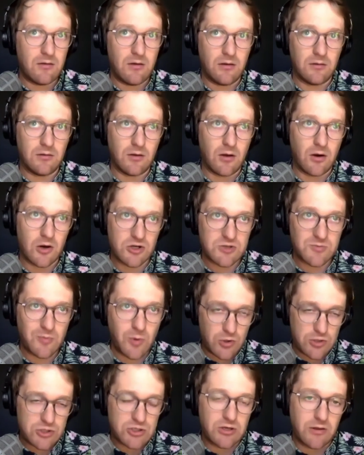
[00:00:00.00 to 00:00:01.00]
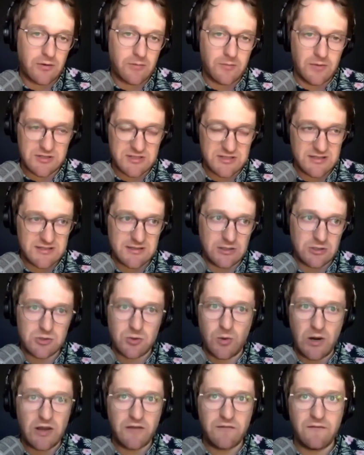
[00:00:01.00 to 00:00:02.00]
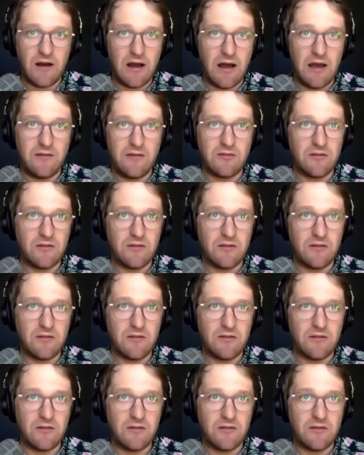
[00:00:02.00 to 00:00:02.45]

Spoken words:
A large portion of their business, like 25